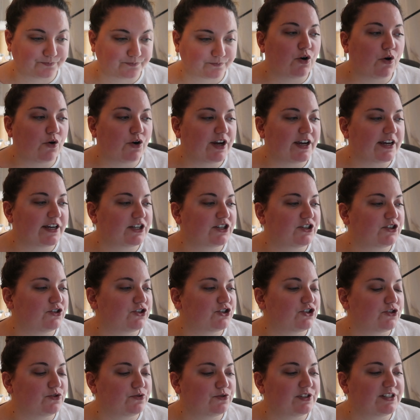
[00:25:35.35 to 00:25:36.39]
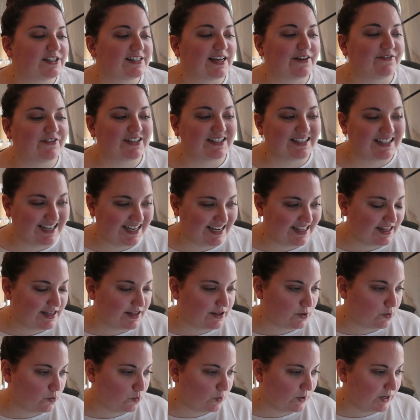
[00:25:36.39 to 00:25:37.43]
Going to June 17th,
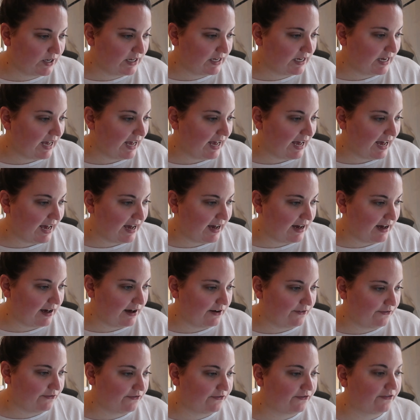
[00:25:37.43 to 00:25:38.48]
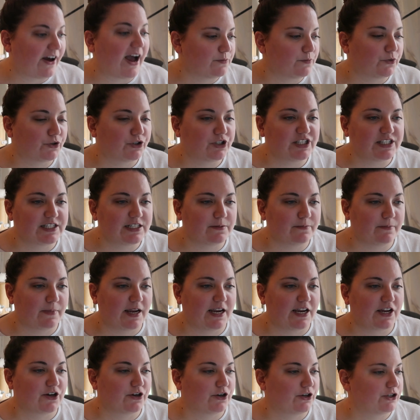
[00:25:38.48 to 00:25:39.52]
we have The Mercy
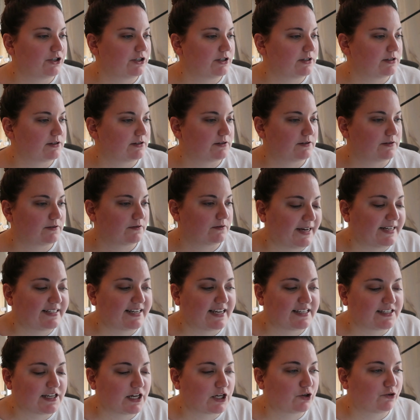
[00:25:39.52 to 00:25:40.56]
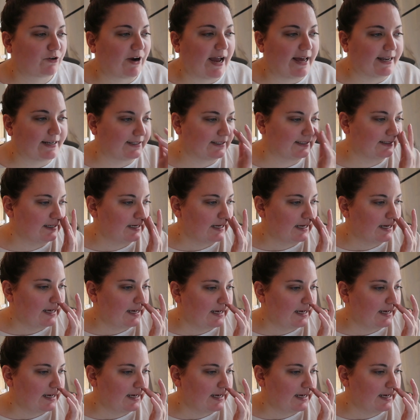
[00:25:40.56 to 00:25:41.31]
Makers by Tessa Gratton.